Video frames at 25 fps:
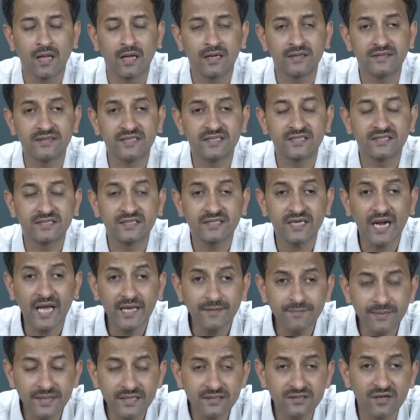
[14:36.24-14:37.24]

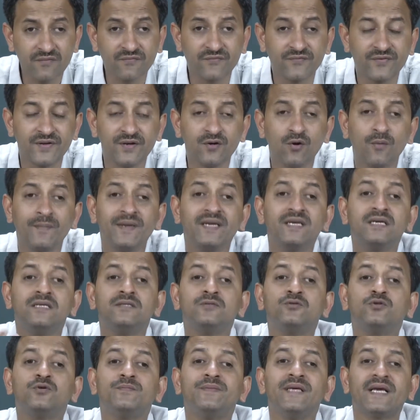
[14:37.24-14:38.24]
describing the
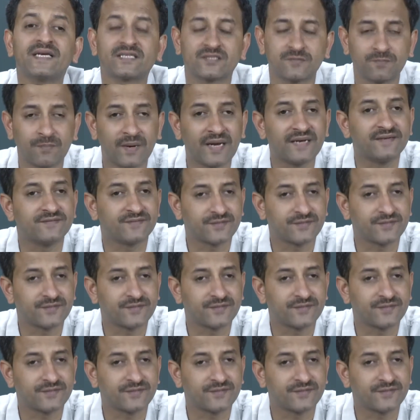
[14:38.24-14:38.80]
phenomenon to be explained,